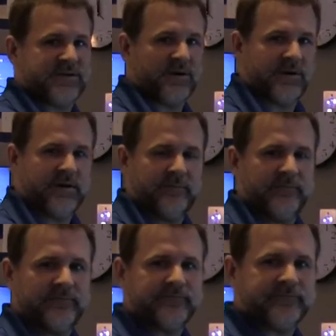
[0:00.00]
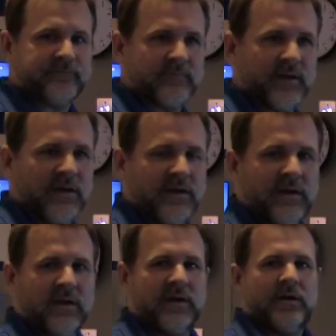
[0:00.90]
circuit.
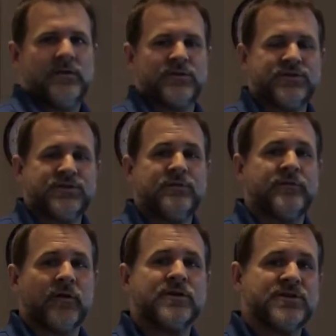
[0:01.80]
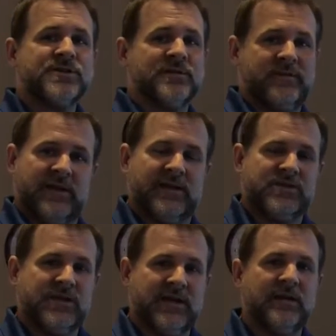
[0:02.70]
There's 2 versions of the
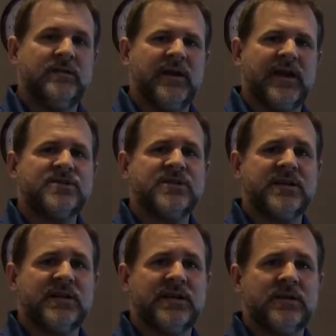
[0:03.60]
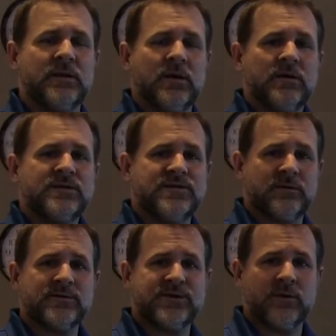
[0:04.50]
EDU-KIT, the EDU-KIT
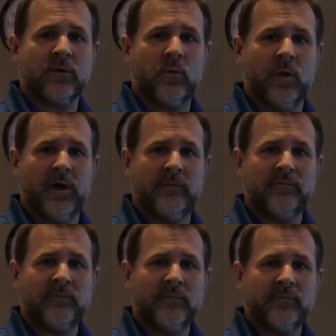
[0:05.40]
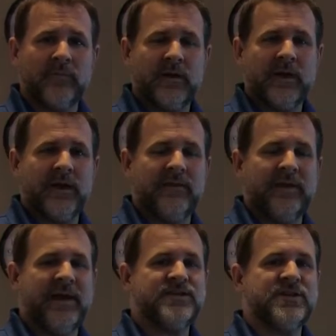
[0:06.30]
001 and
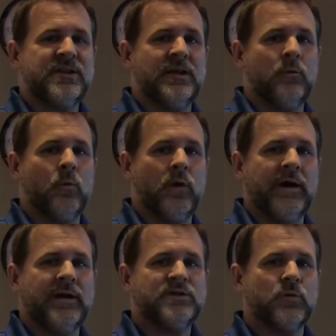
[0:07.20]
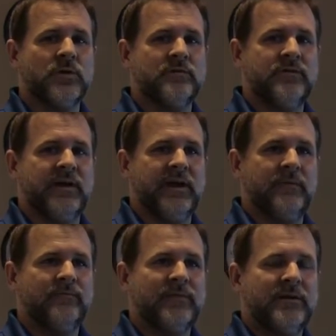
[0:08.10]
the EDU-KIT 1H1B.
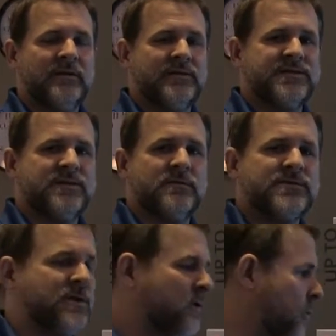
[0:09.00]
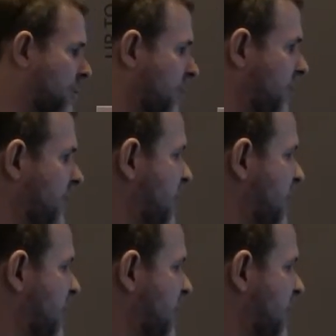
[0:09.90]
The 001